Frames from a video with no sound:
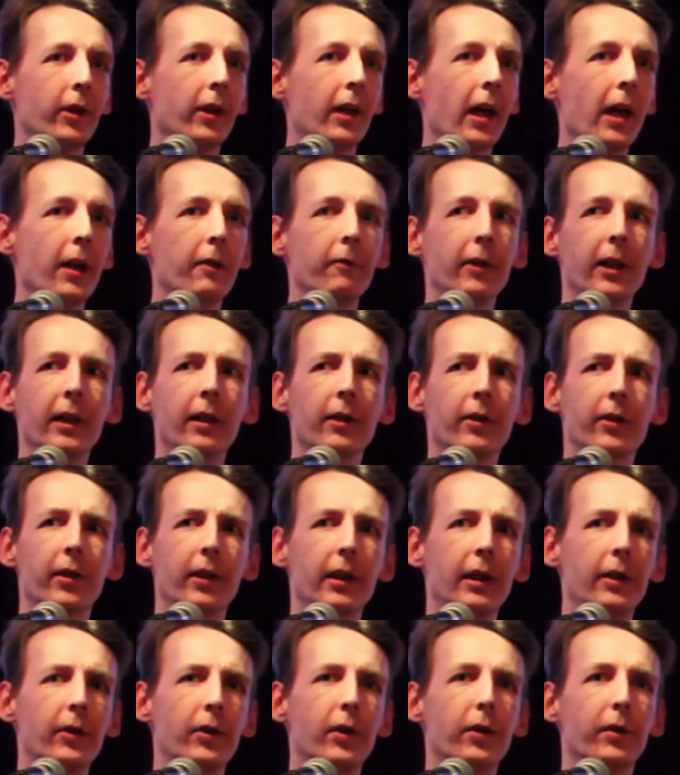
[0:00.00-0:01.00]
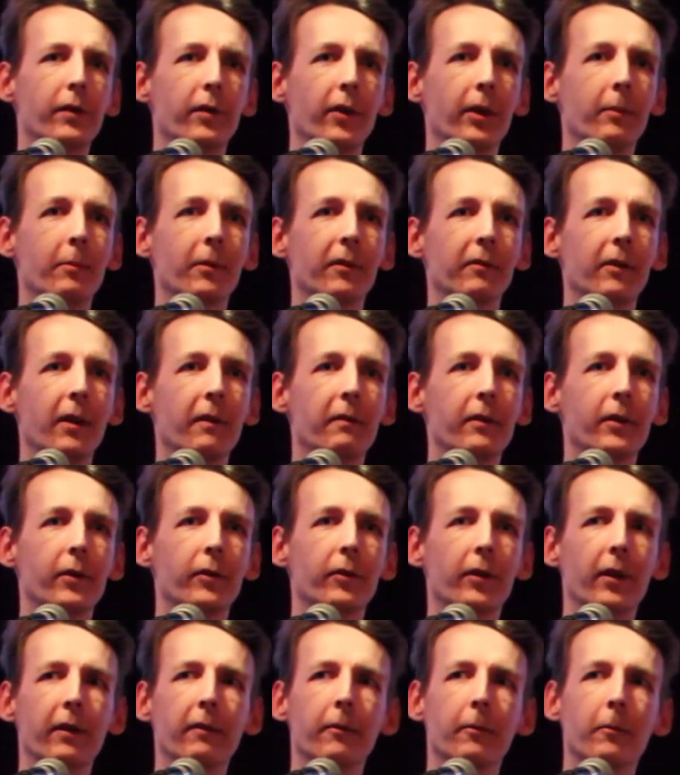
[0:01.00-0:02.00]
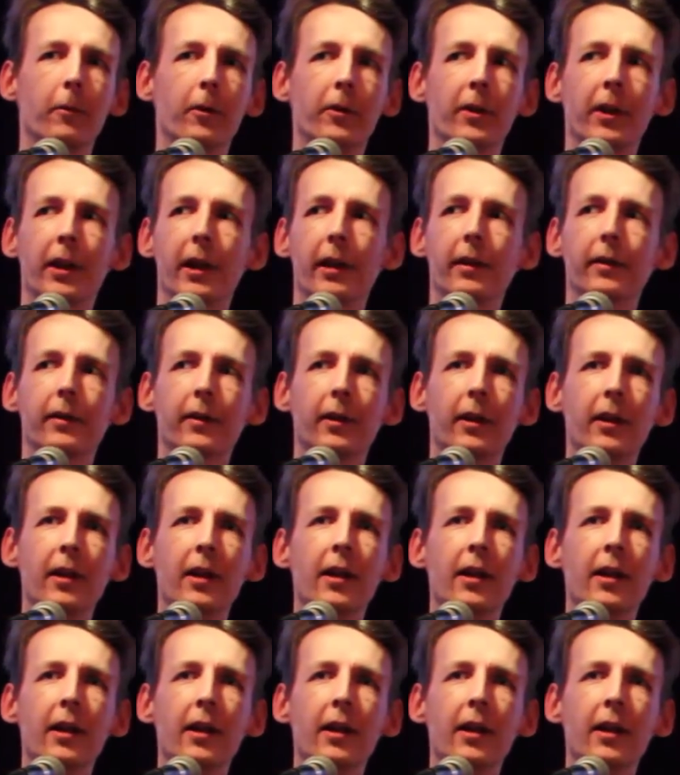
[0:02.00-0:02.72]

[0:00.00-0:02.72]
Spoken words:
the Gathering is the easiest frame of reference for everyone, I guess.